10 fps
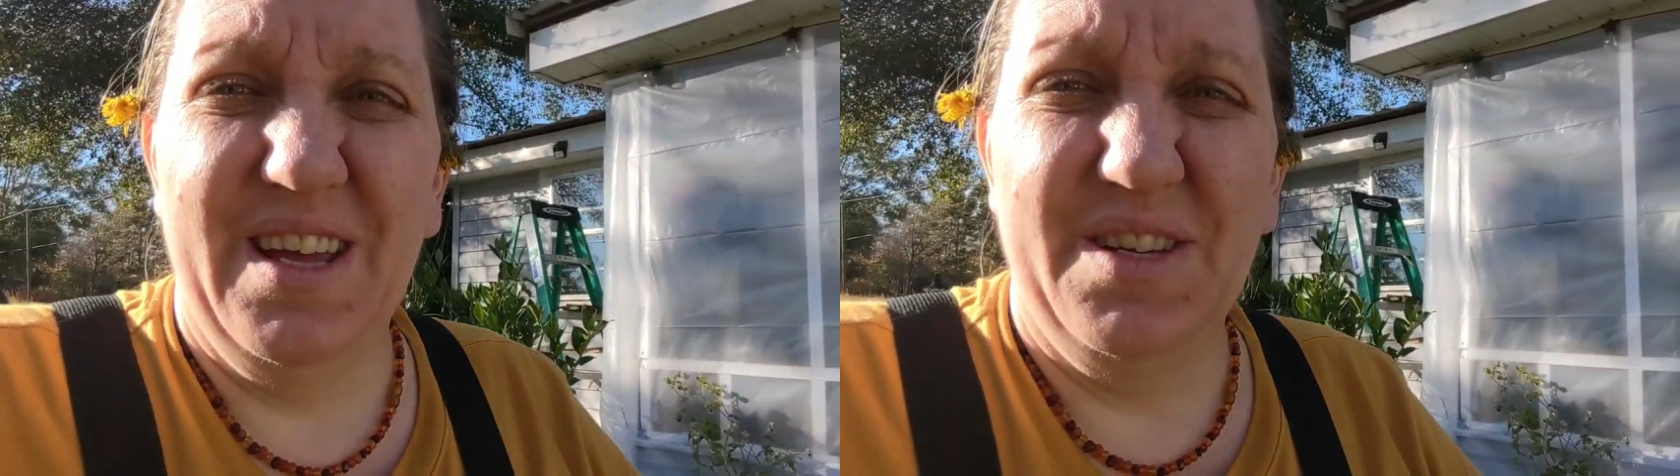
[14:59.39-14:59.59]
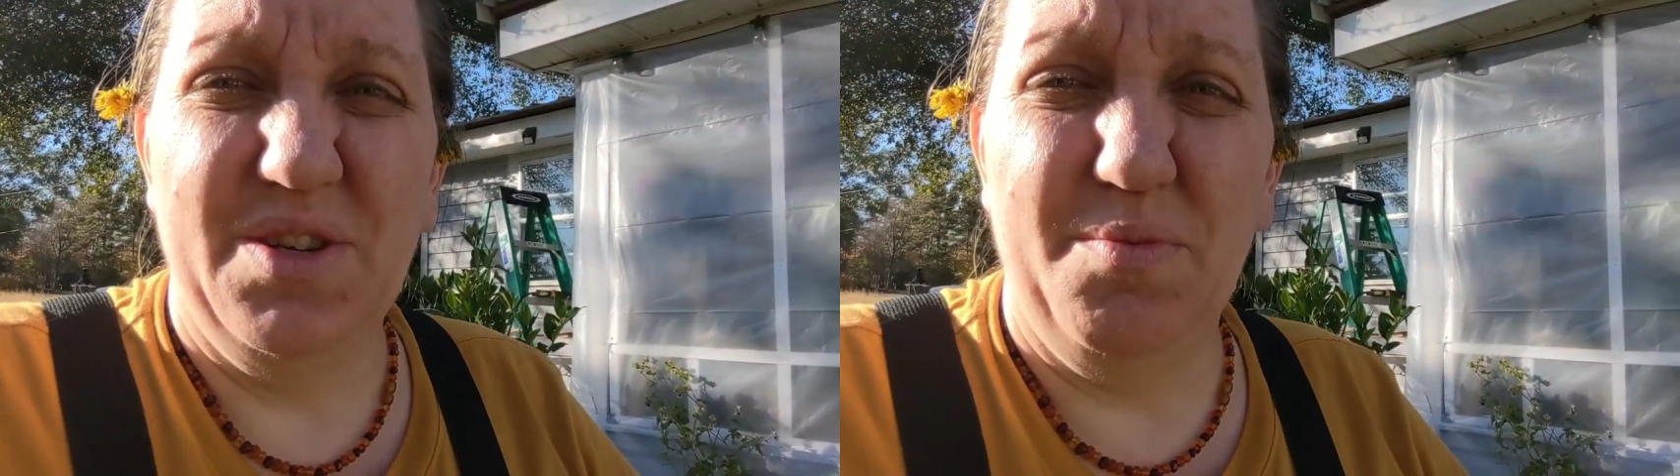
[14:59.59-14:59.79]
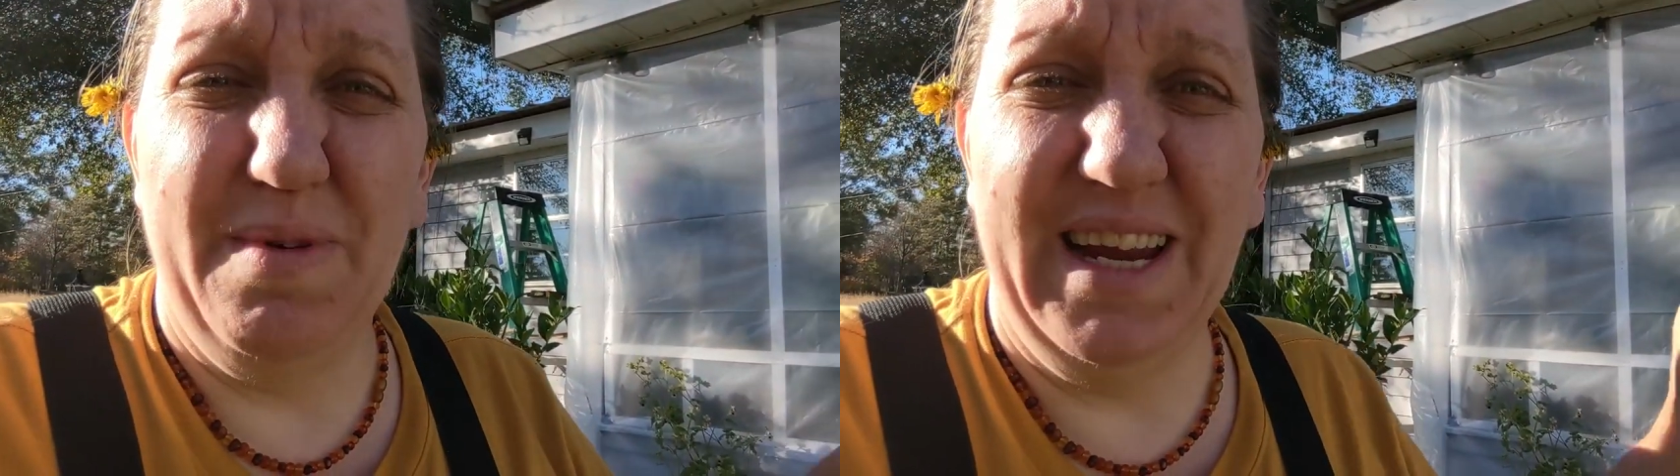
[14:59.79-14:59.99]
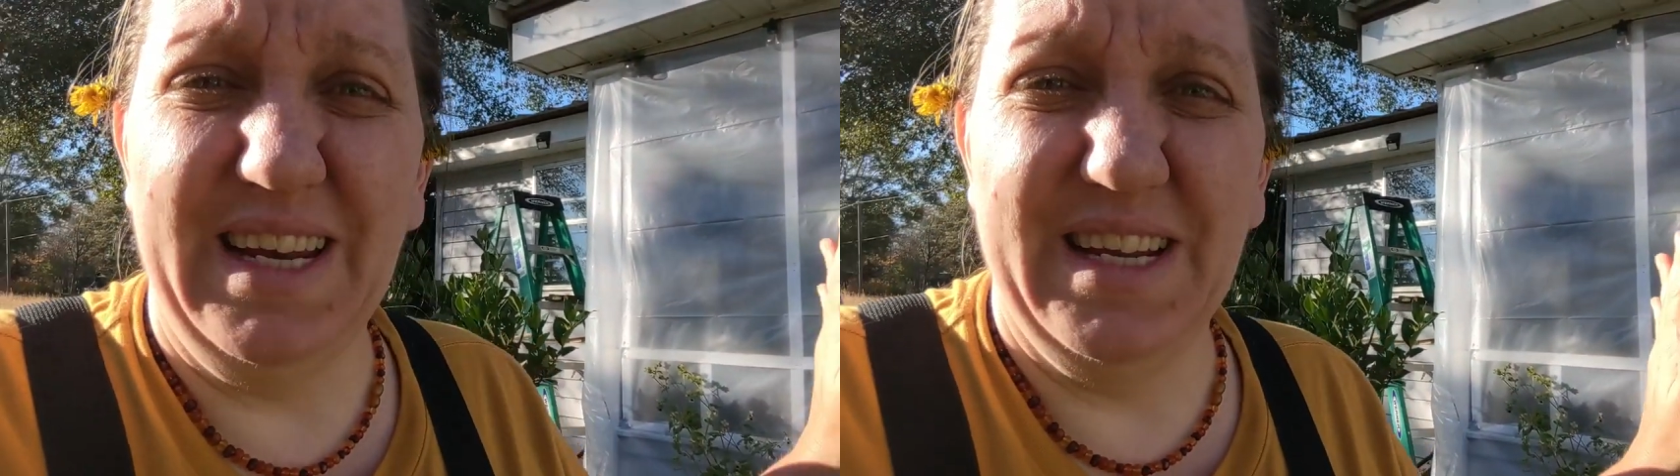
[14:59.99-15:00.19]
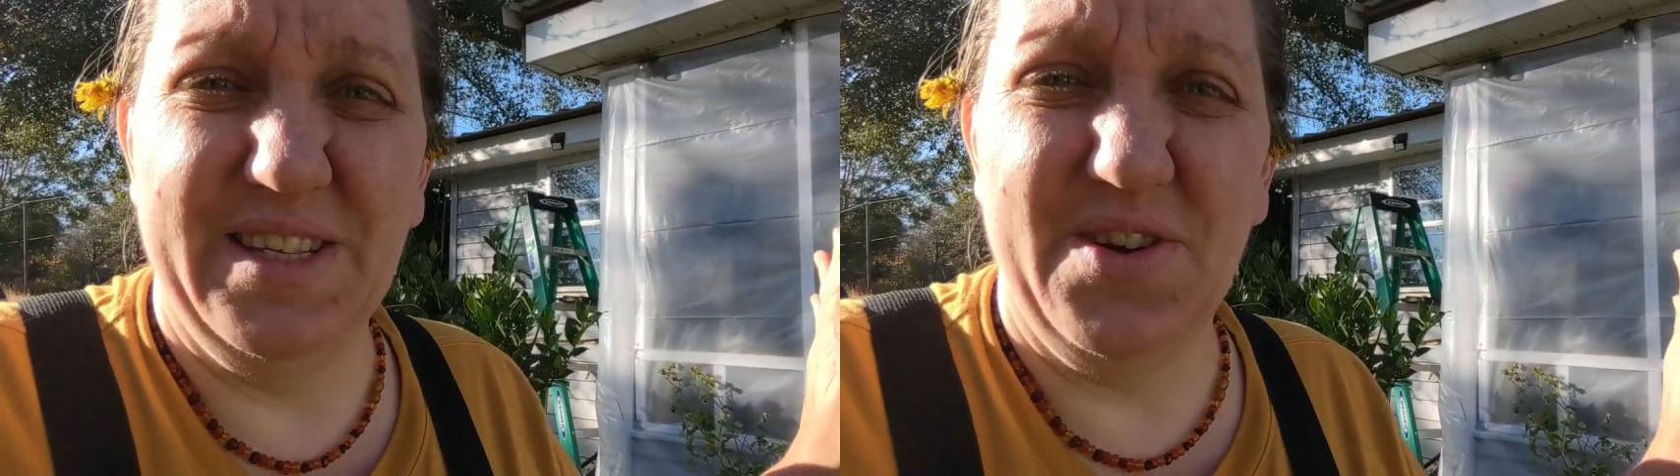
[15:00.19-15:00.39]
do
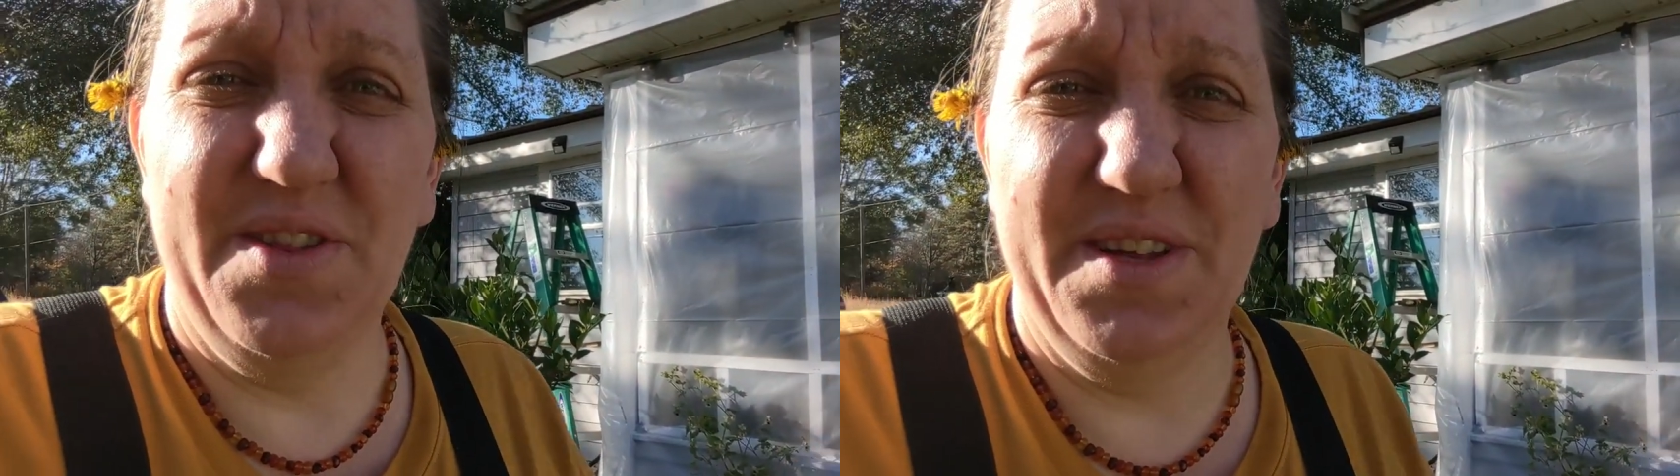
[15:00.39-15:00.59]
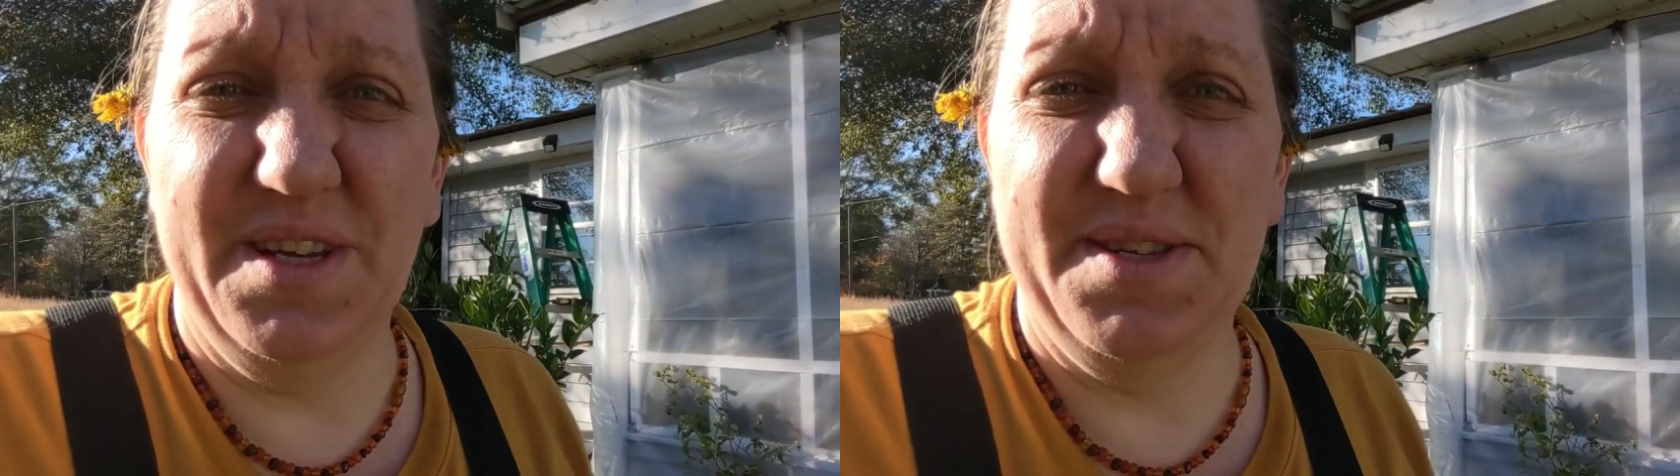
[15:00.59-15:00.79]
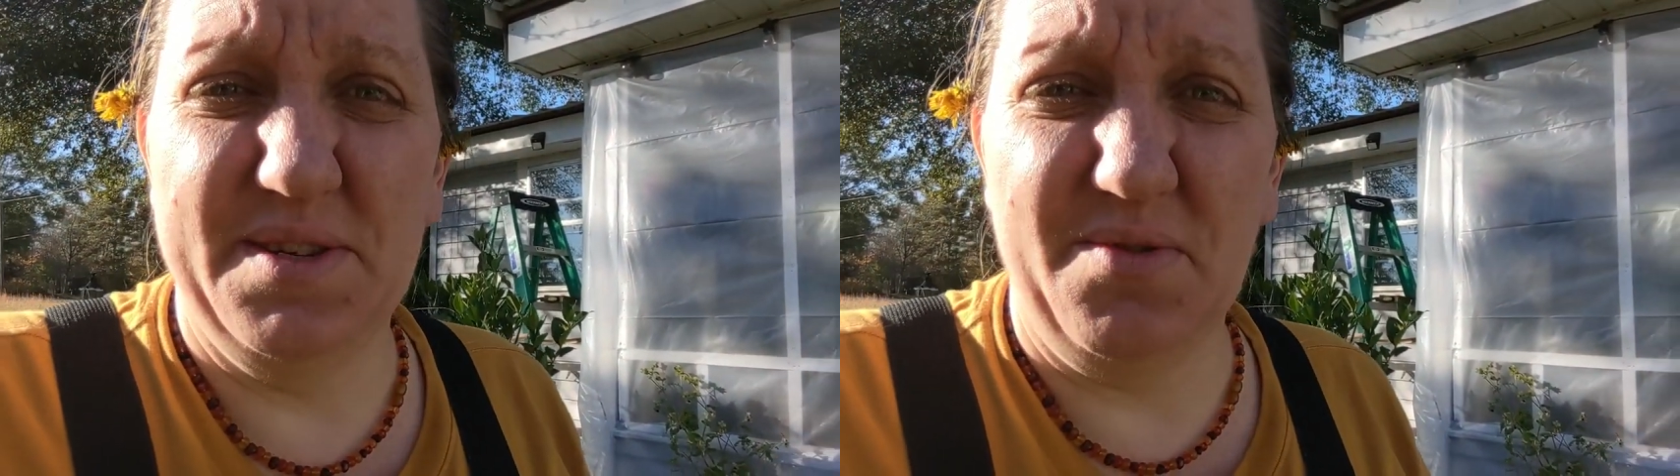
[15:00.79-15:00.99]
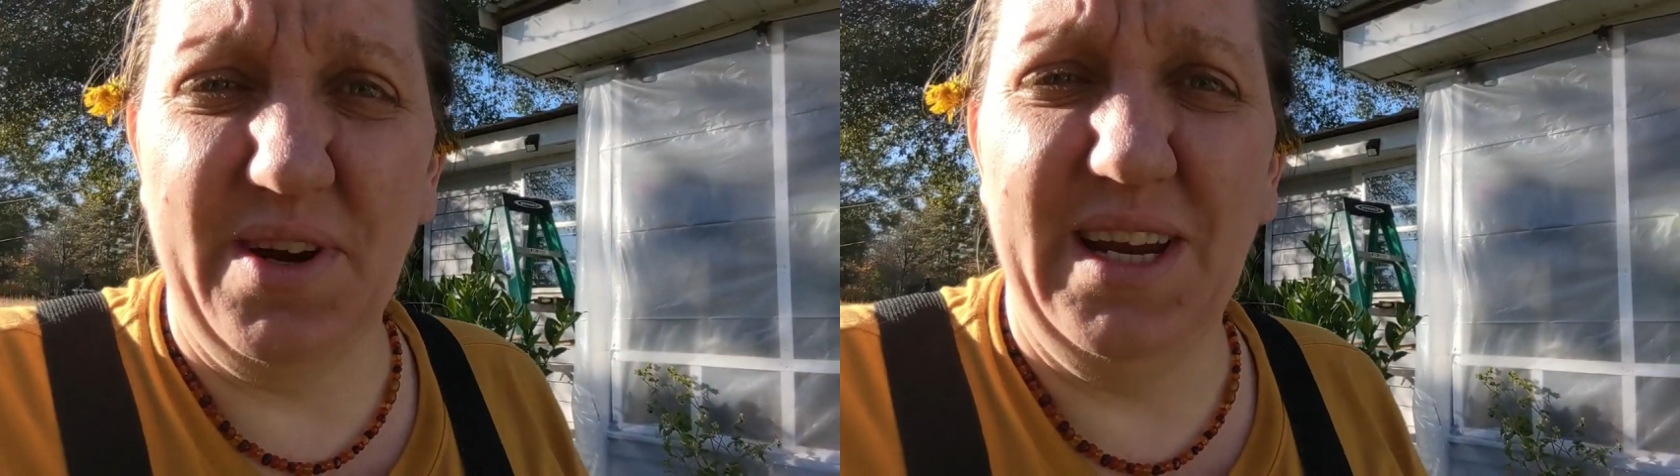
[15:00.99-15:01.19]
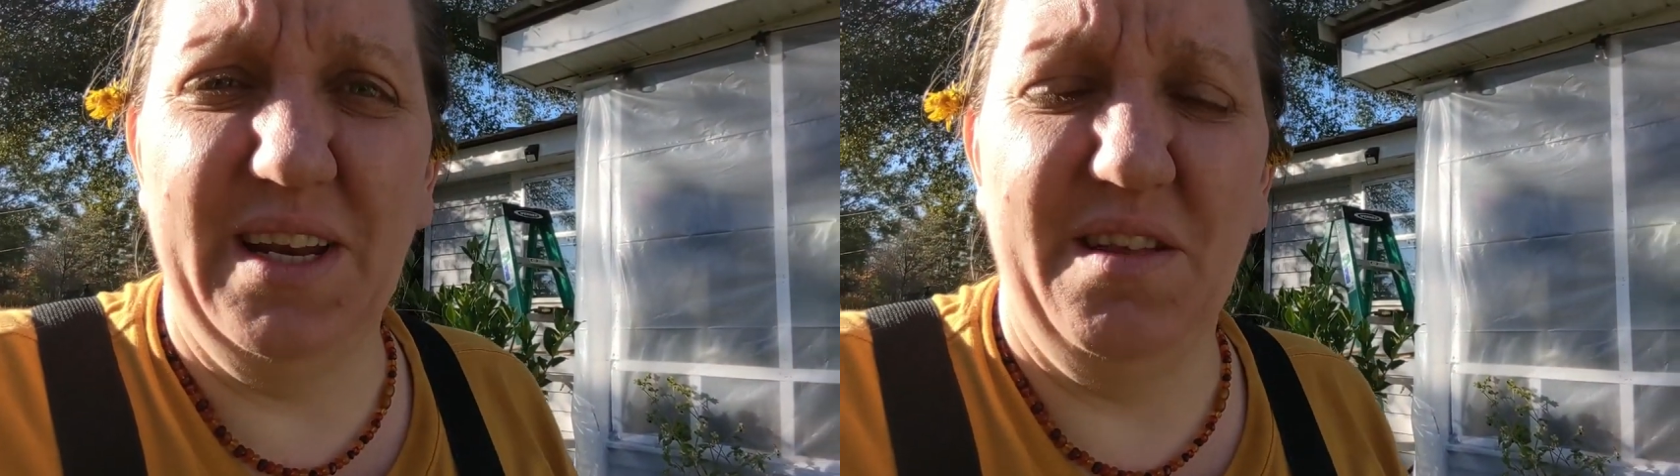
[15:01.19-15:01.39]
maintenance on this
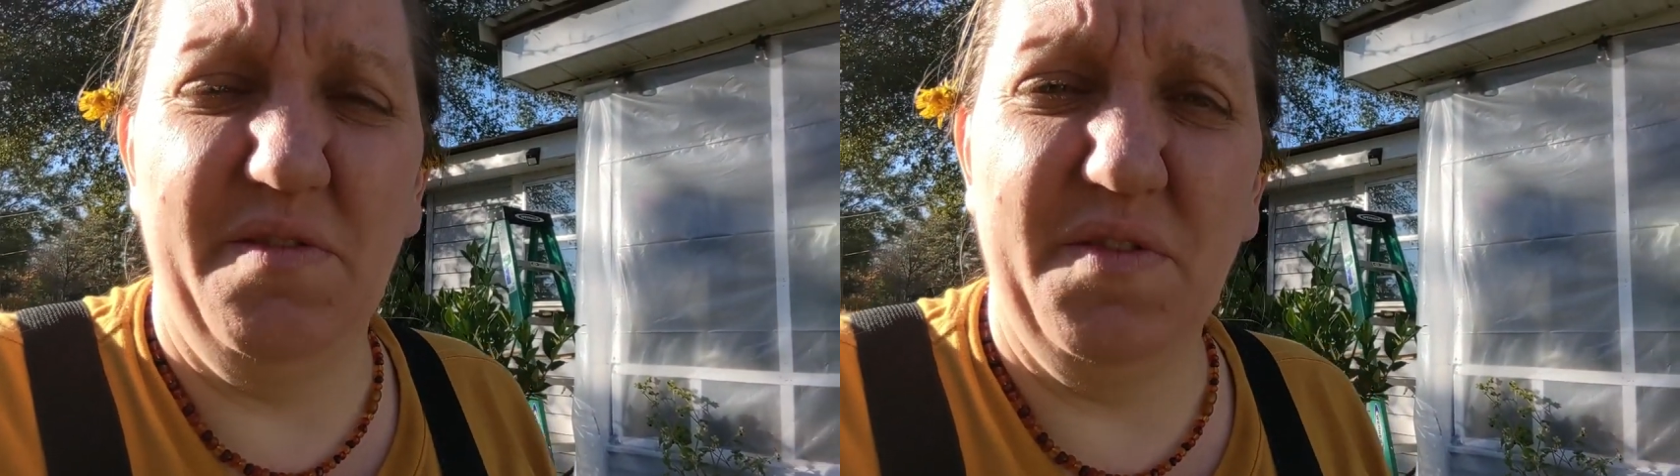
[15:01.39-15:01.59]
screen in the